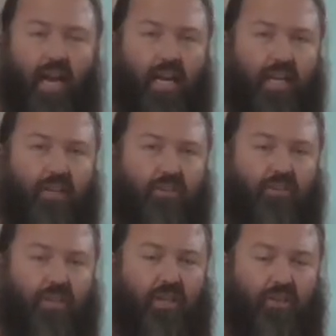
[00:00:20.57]
And
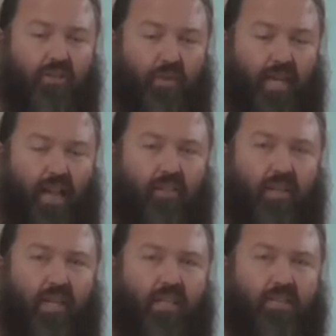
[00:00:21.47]
the
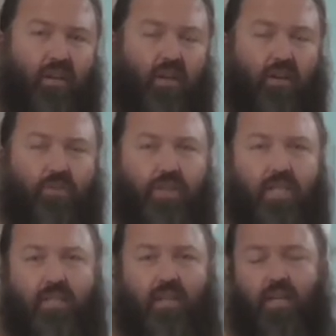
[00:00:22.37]
realities of
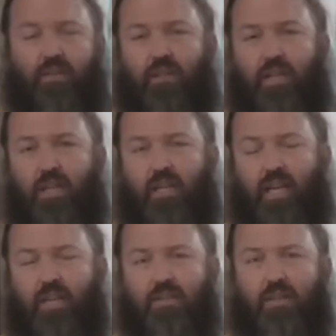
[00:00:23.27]
things like the
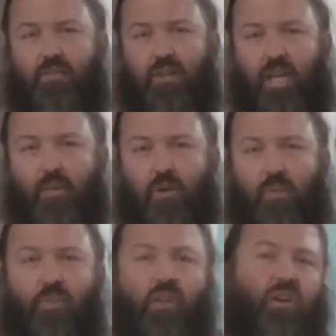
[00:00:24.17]
Council of
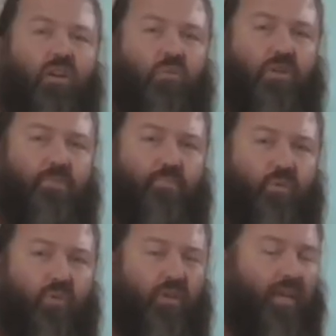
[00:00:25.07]
Clermont, which
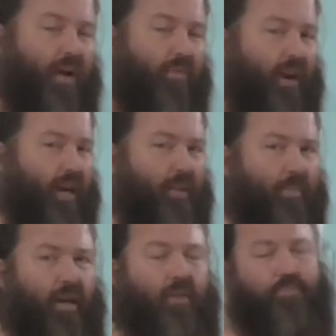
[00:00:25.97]
brought around
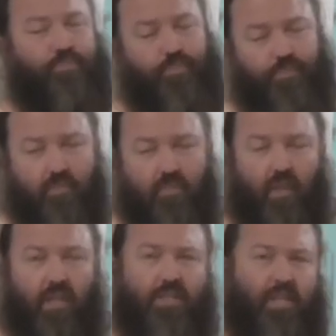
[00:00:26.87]
about,
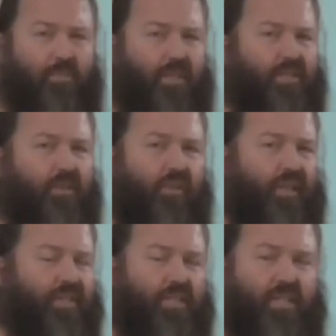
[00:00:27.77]
some
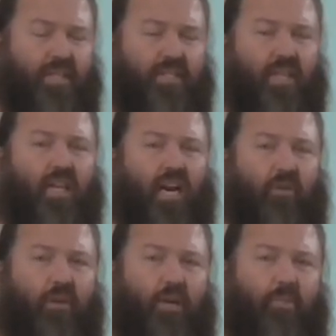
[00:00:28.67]
historians suggest,
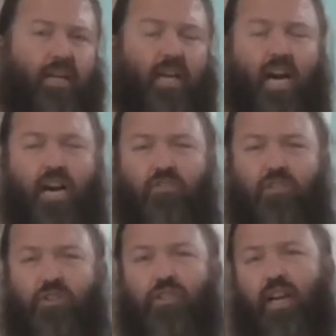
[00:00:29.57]
around about
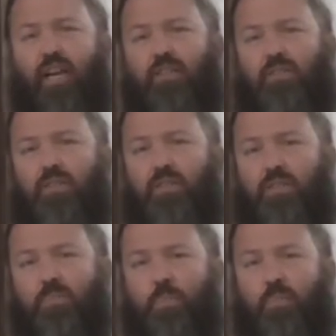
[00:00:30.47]
100,000